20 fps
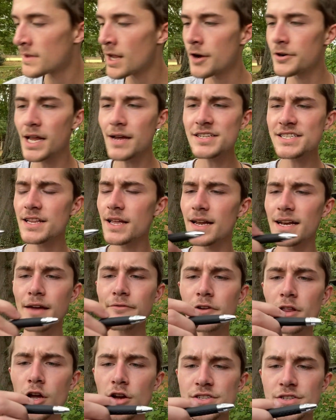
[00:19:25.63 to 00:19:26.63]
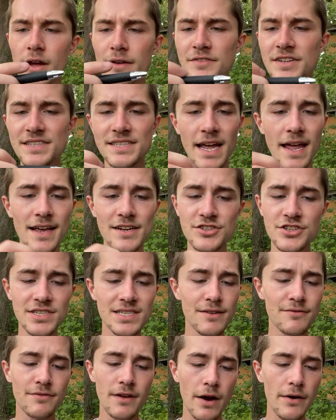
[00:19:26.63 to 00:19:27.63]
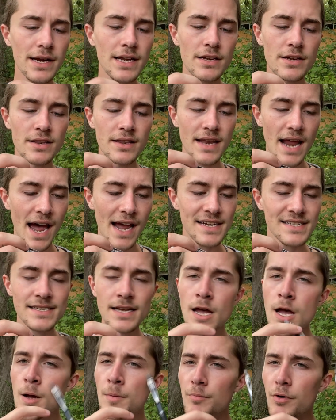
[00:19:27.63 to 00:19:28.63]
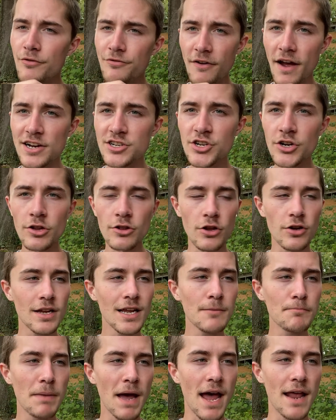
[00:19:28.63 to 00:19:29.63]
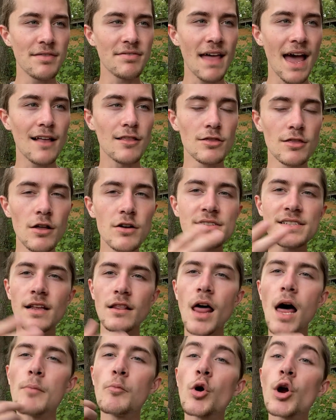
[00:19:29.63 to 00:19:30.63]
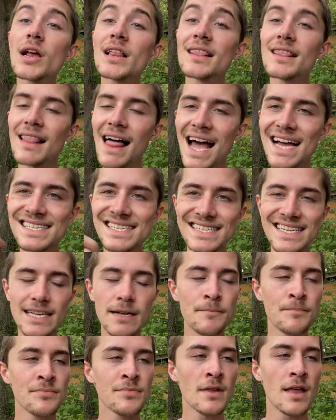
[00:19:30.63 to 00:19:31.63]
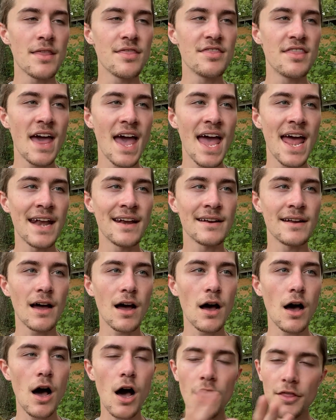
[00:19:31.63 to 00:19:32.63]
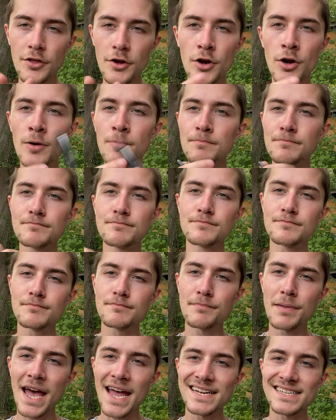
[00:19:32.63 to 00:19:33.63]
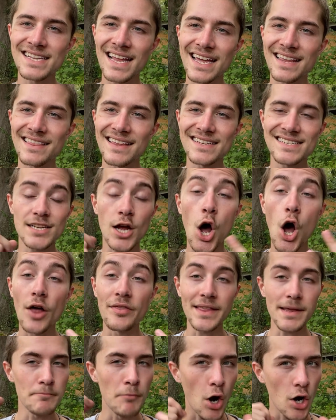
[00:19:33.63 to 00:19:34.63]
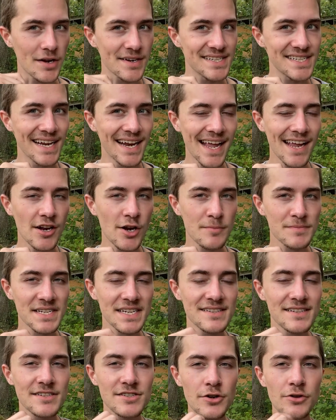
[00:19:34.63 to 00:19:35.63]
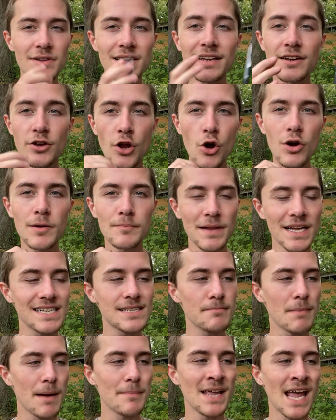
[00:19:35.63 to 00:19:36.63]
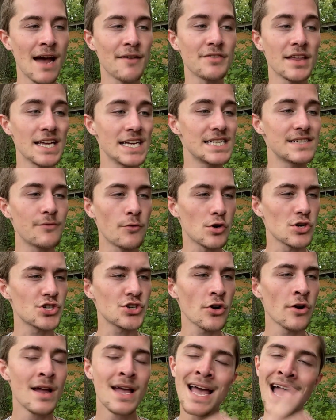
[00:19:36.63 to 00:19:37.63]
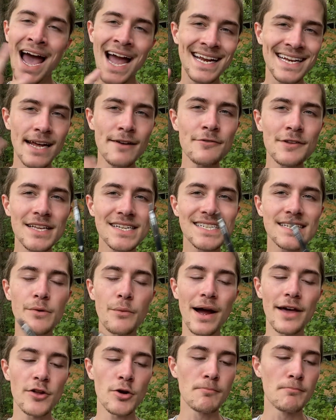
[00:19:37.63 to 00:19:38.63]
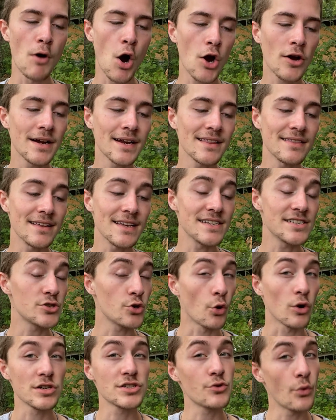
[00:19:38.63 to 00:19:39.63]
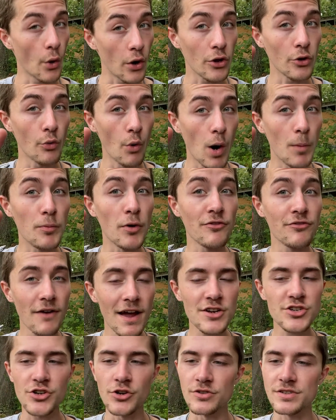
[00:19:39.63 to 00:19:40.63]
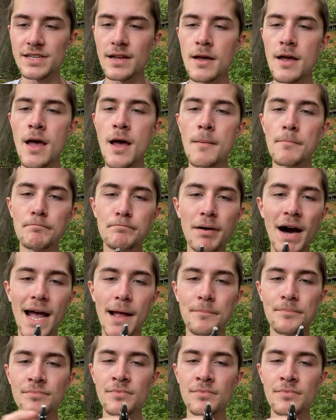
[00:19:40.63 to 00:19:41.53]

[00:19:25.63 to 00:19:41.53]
I definitely also have to say it's just a very nice, professional looking pen that looks a lot more classy than other pens like this on the market today. You know what I'm saying? So certainly no complaints on my behalf, that is for sure. I can definitely see why they're marketing these towards quote unquote professionals. But